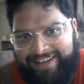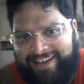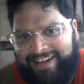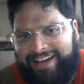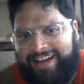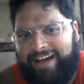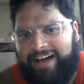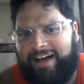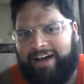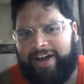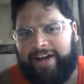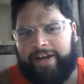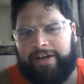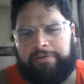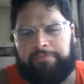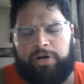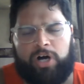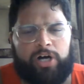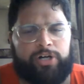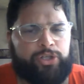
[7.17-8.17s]
I
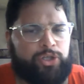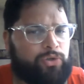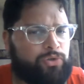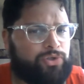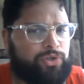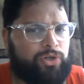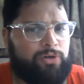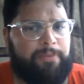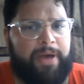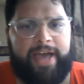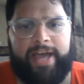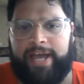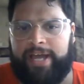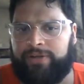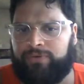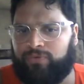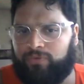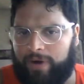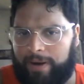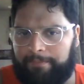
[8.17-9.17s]
am on YouTube
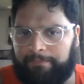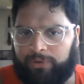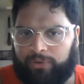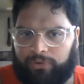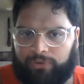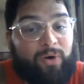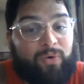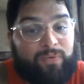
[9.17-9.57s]
and Rumble.